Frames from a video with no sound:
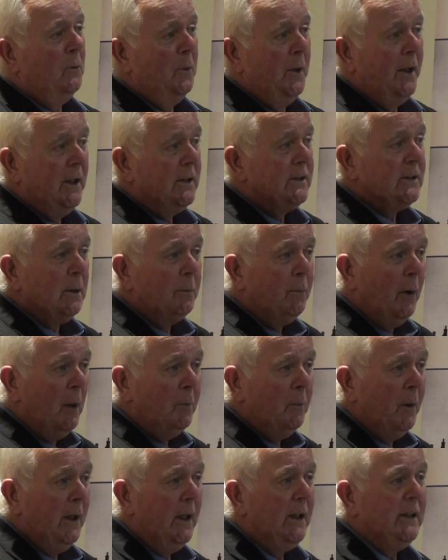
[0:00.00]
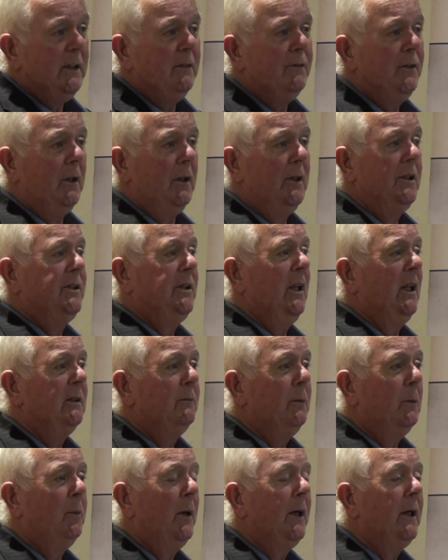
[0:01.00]
reads, the population of the Irish town of
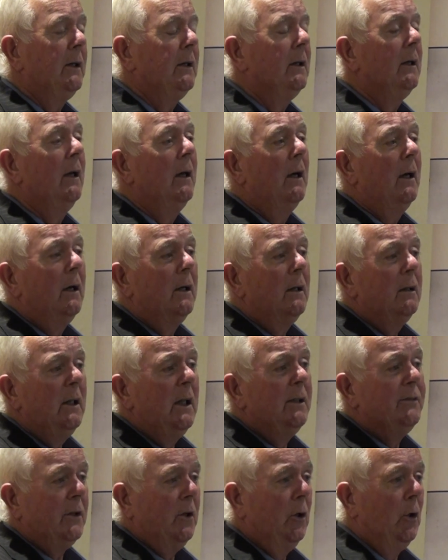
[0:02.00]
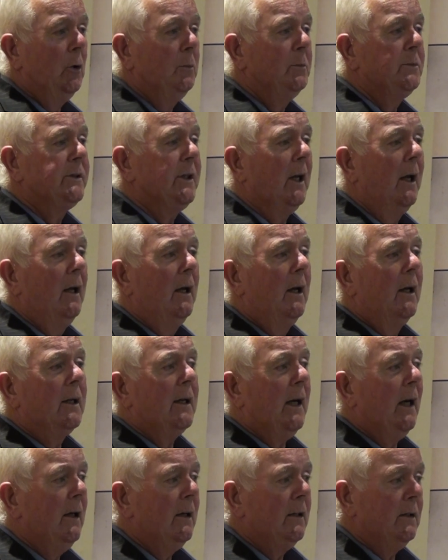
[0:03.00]
Balbriggan leave their homes,
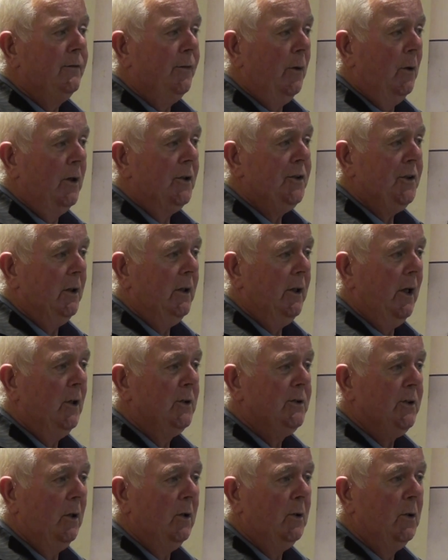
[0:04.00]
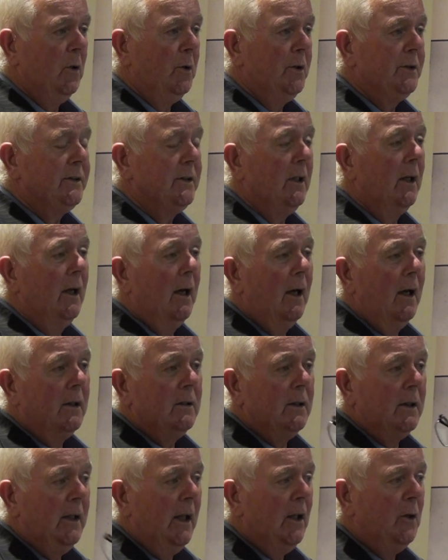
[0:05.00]
carrying the furniture and household goods
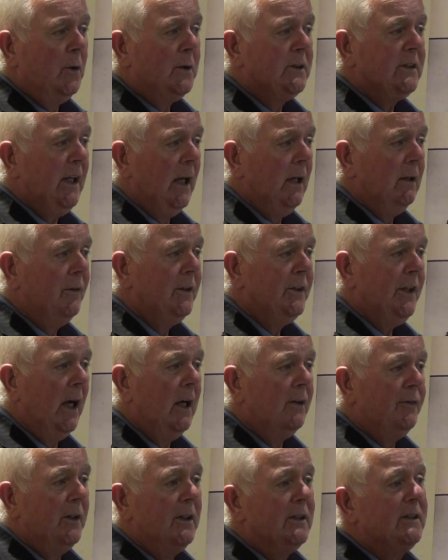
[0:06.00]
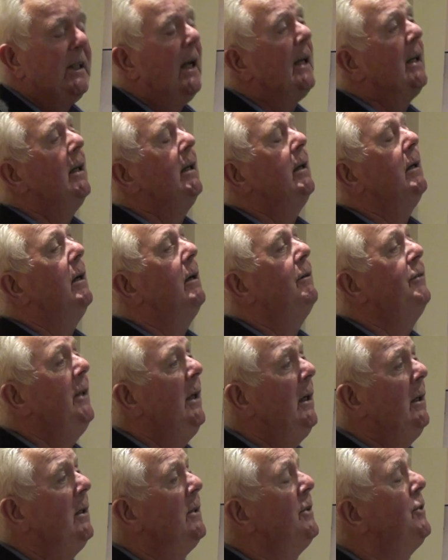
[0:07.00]
that they could salvage after the sacking of the
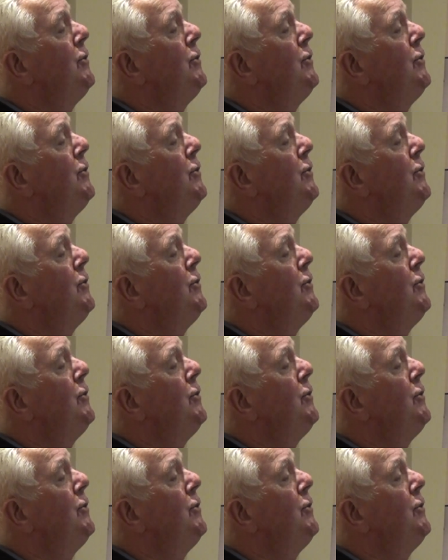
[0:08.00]
English